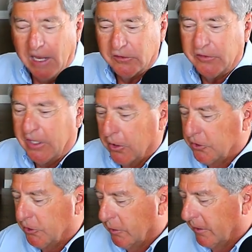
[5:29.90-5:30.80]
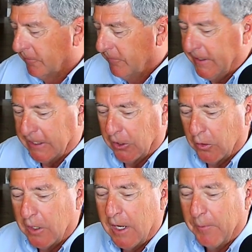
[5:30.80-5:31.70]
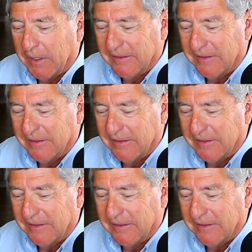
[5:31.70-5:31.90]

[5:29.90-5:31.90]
as they are shooting the video.